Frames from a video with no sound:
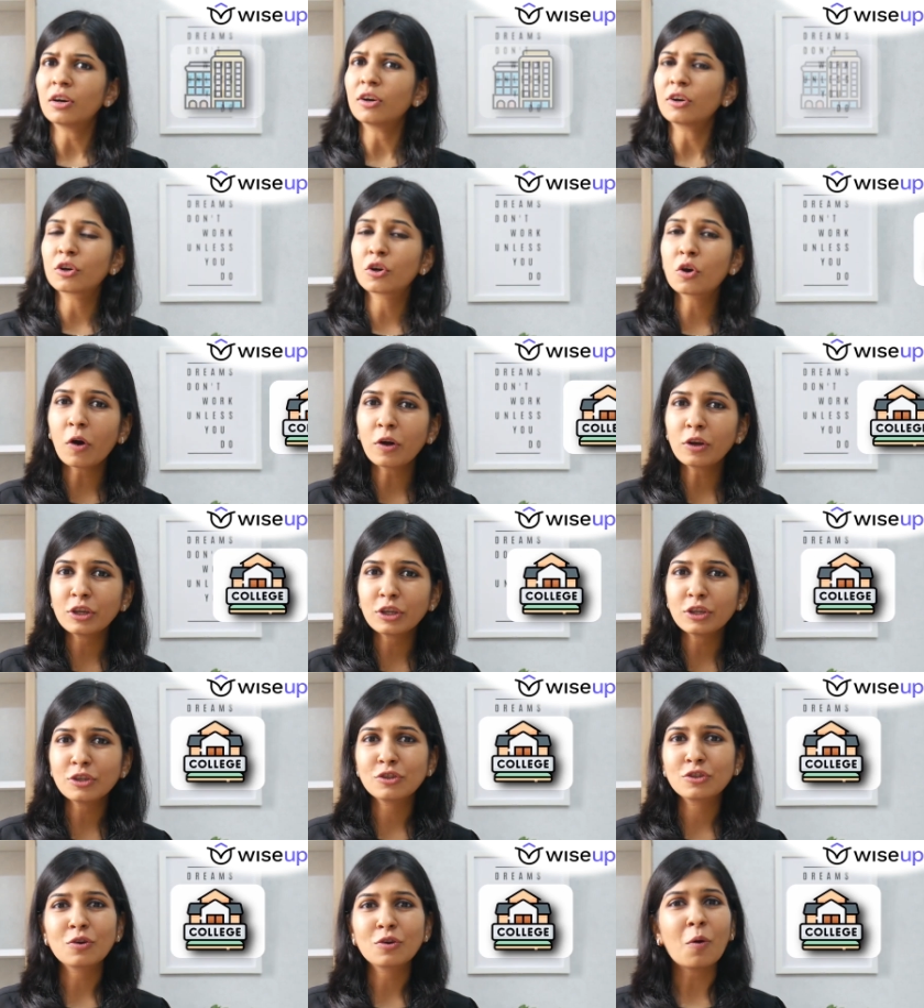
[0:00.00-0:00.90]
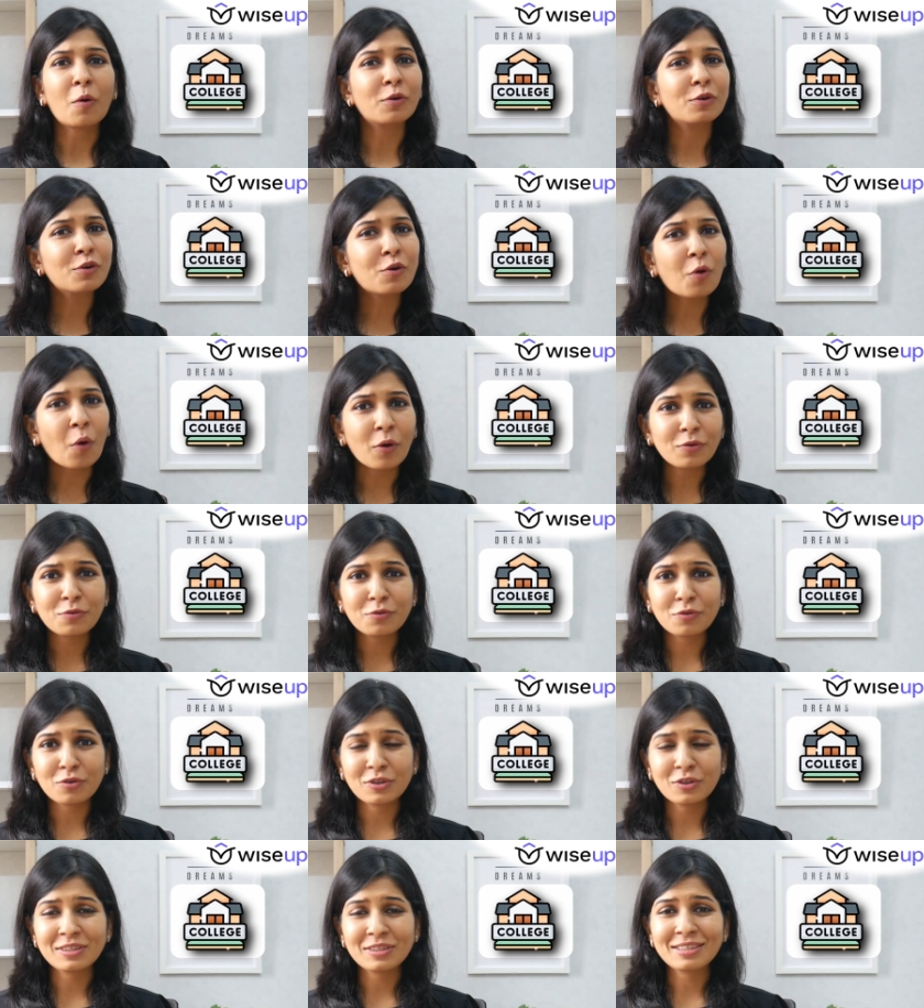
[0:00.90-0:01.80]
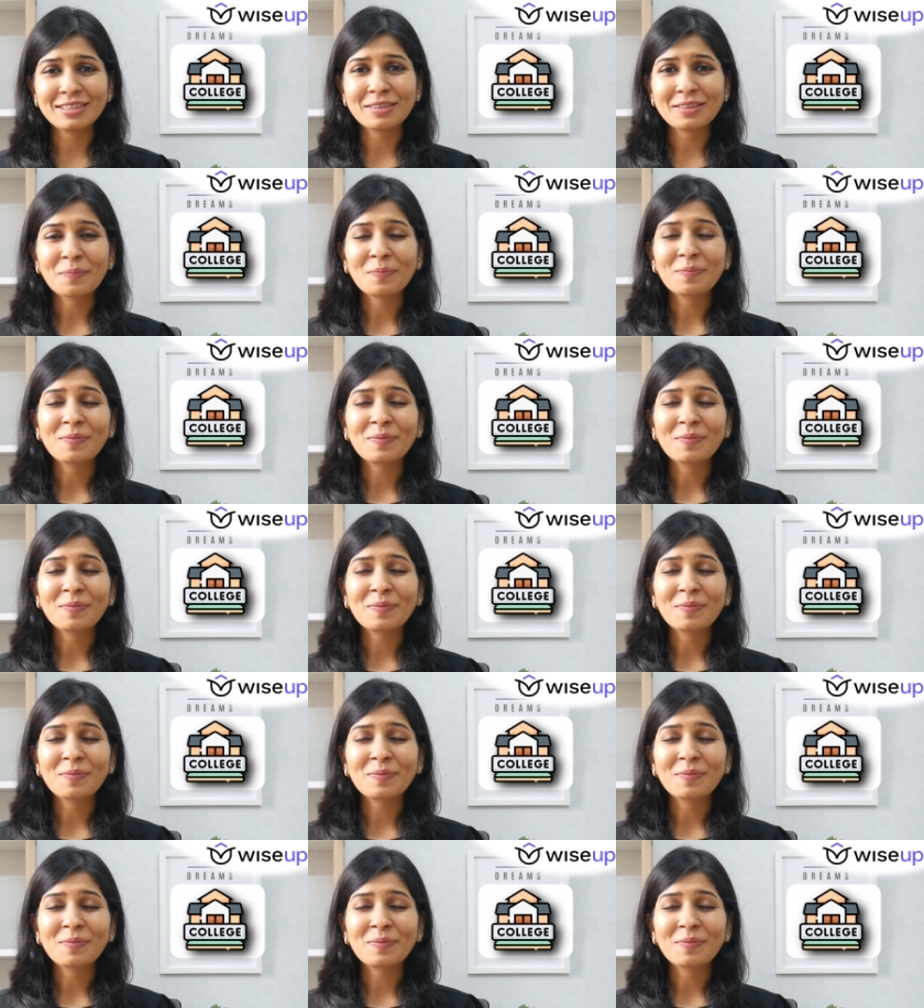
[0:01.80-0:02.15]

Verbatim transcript: a college or a conference.